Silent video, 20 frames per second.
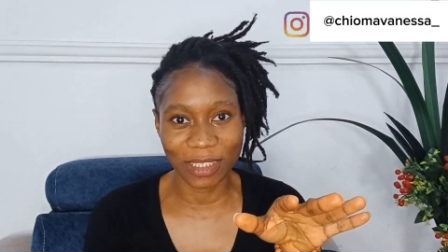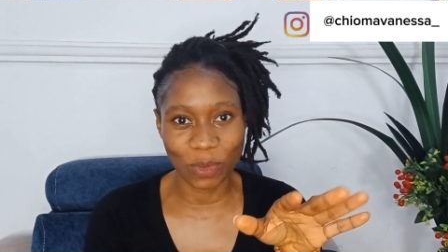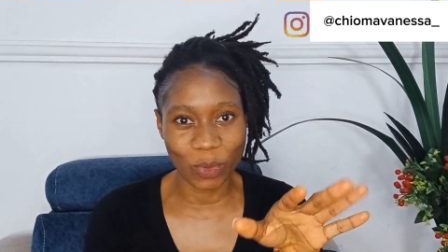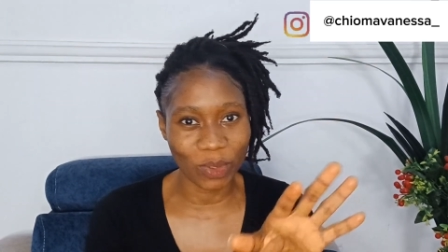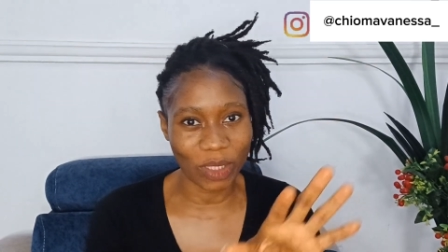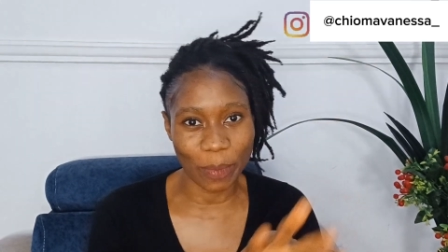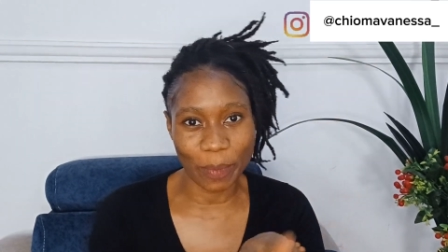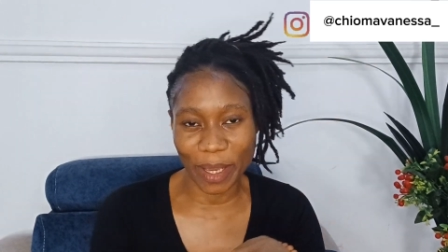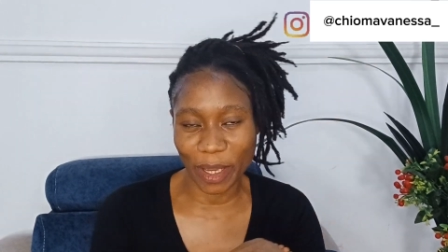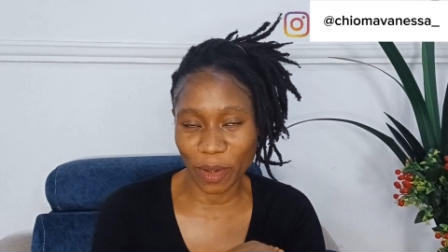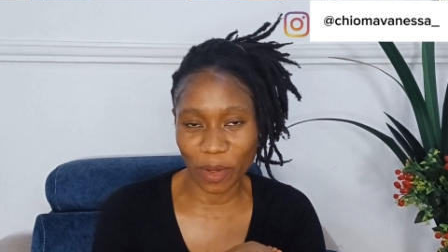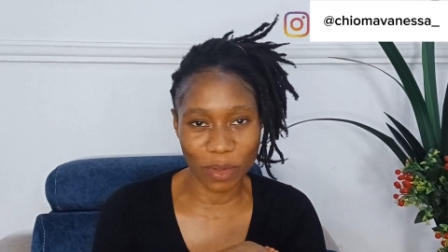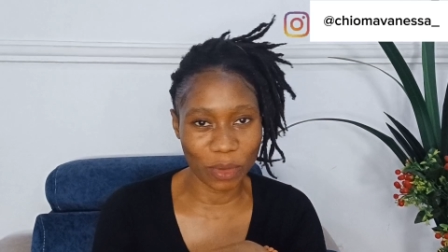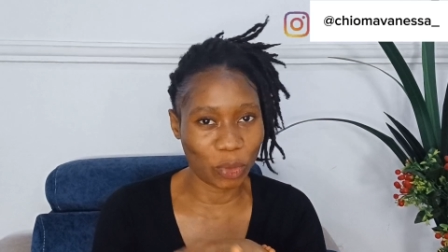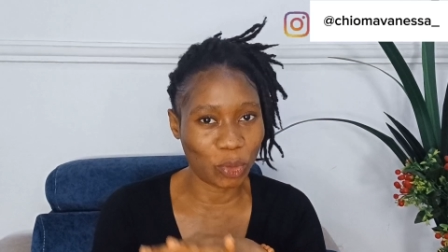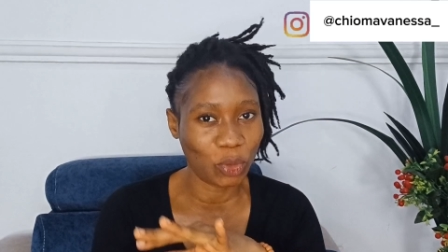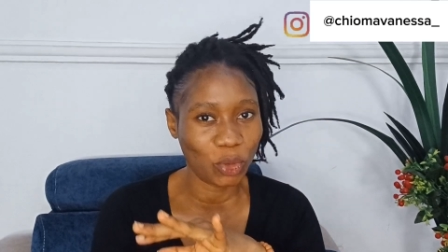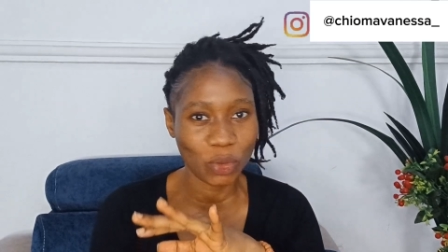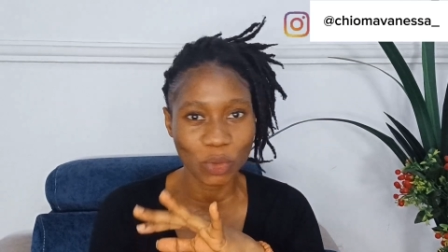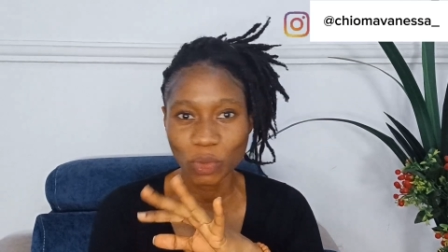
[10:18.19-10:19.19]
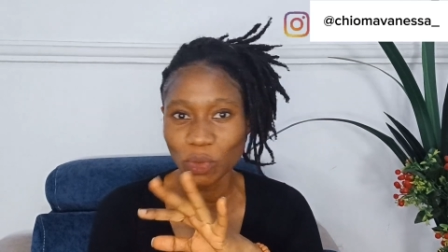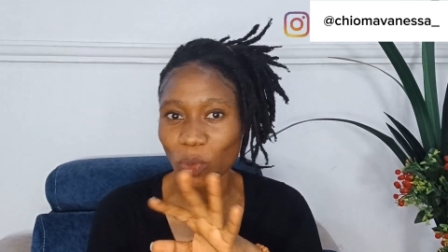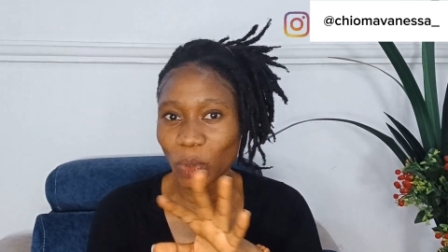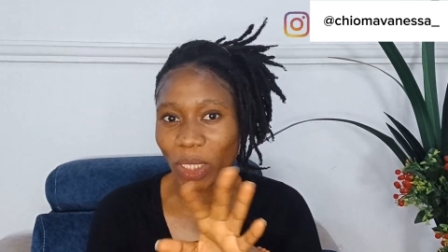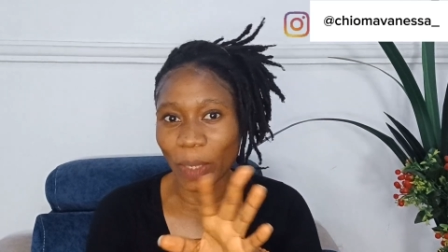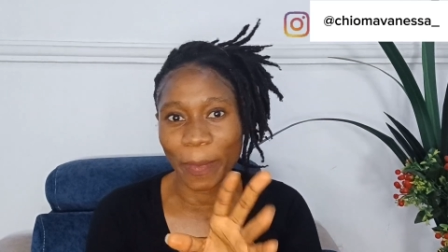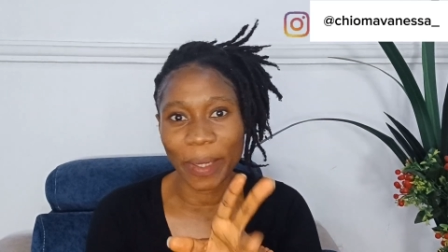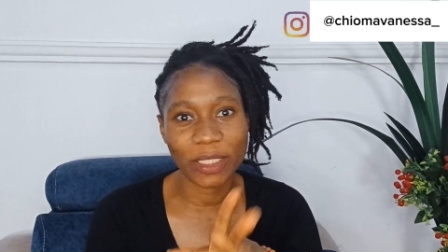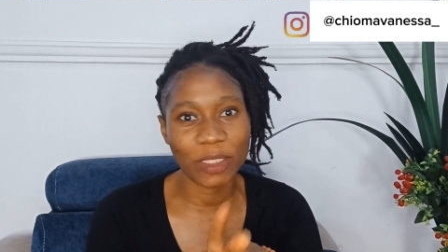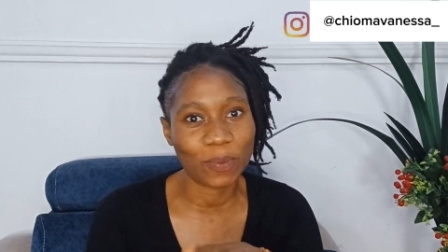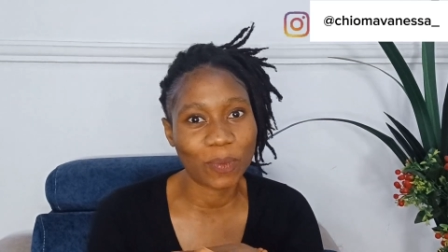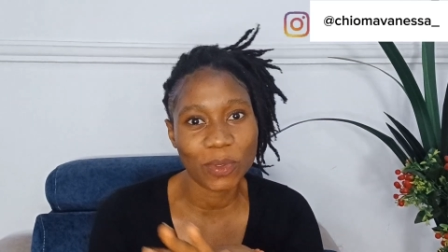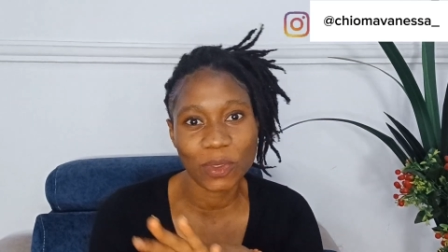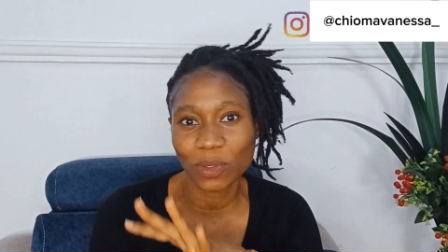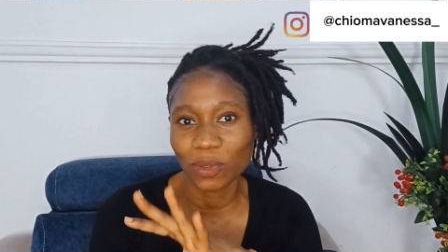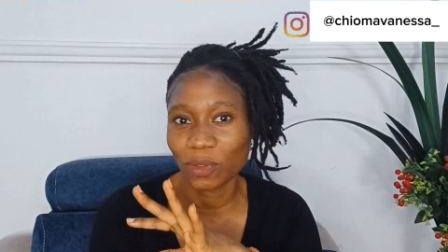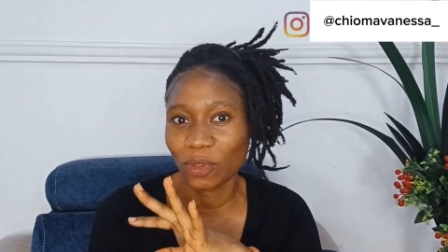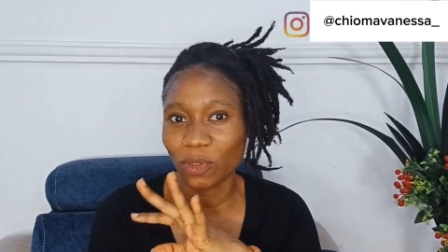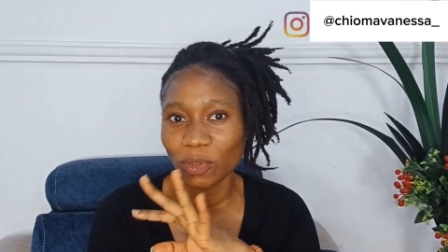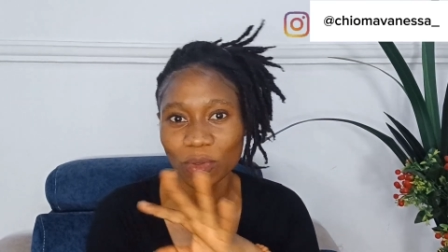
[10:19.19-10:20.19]
What am I going to do? What am I supposed
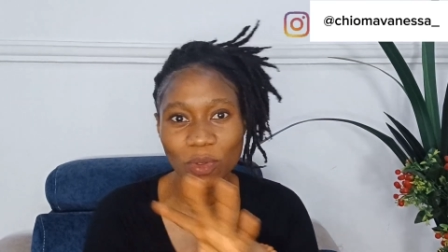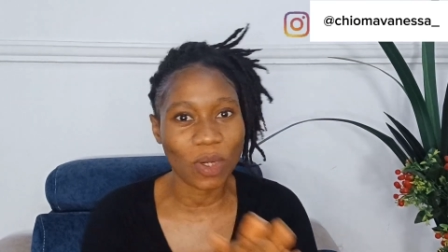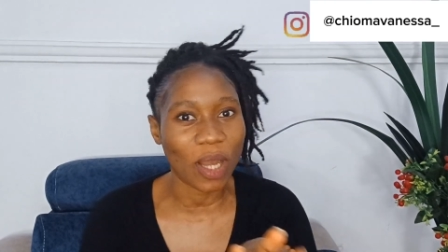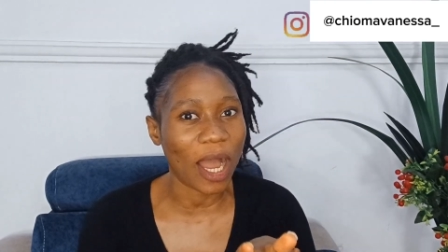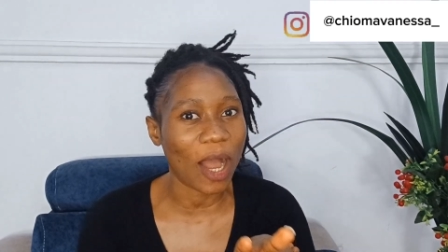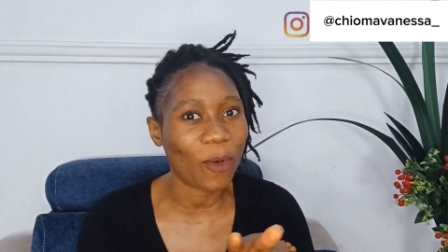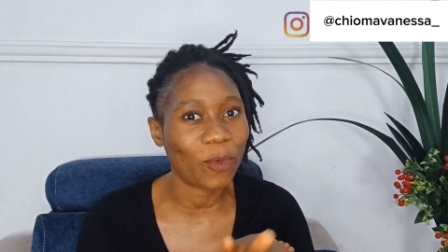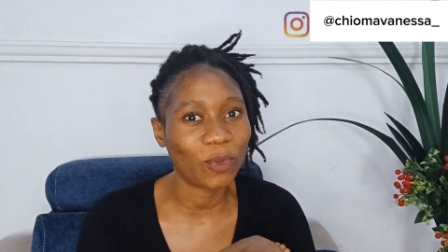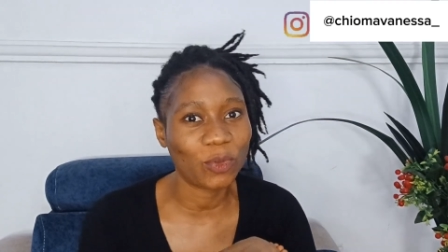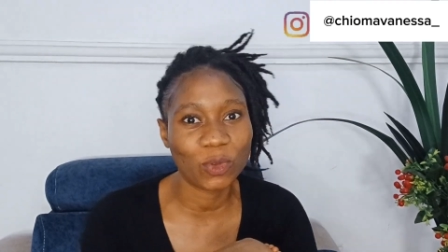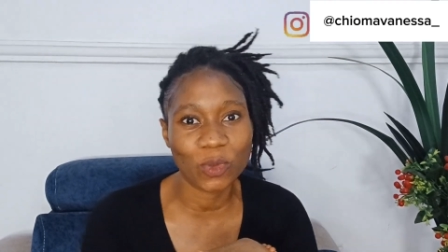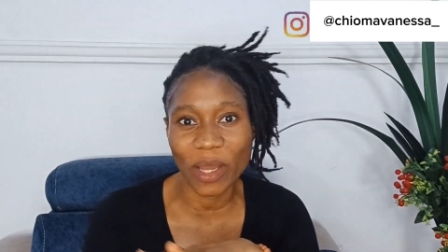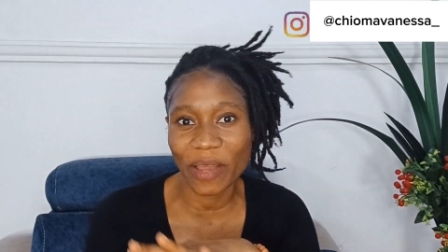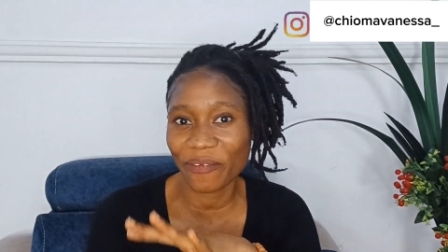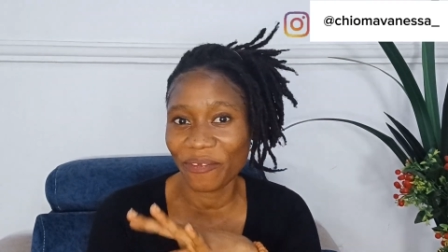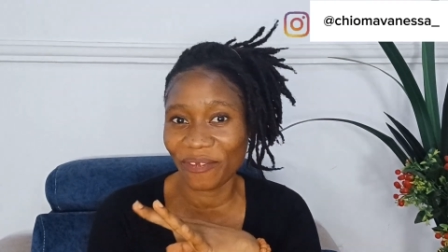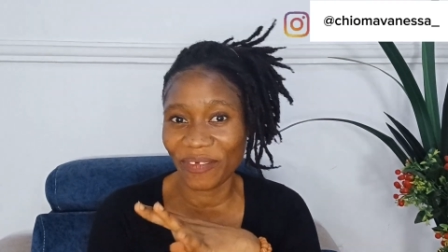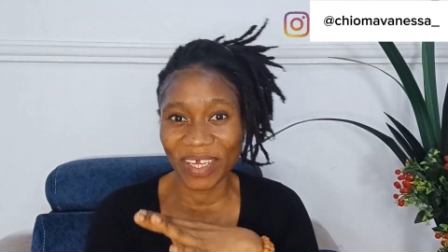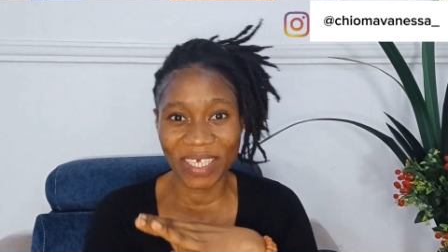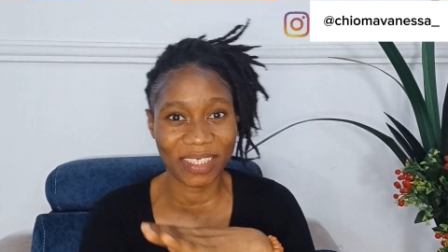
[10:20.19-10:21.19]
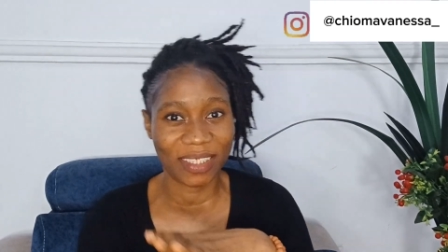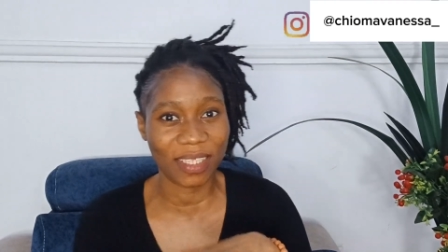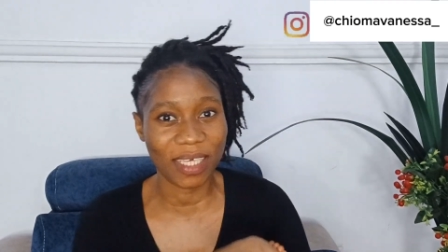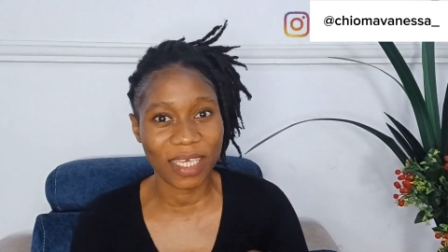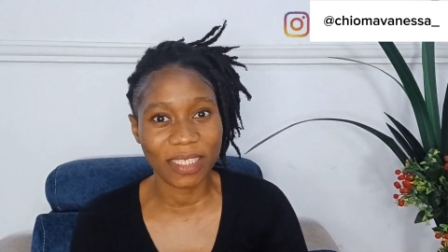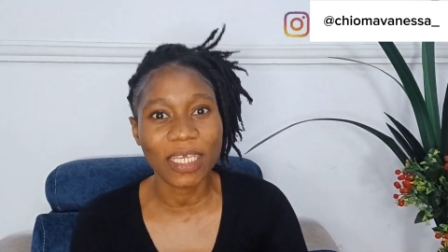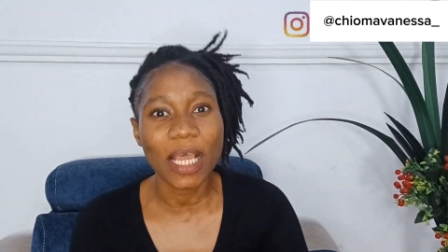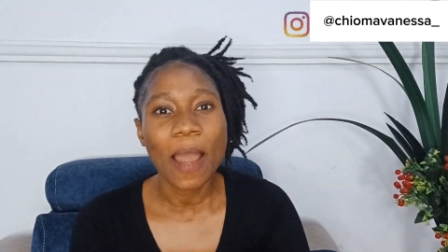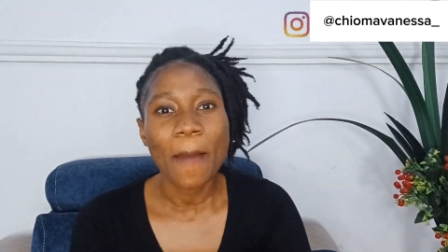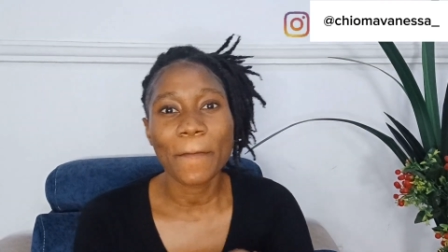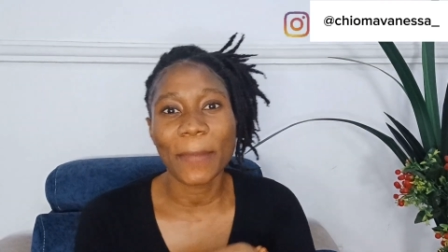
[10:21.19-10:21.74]
to do? How do I fix this?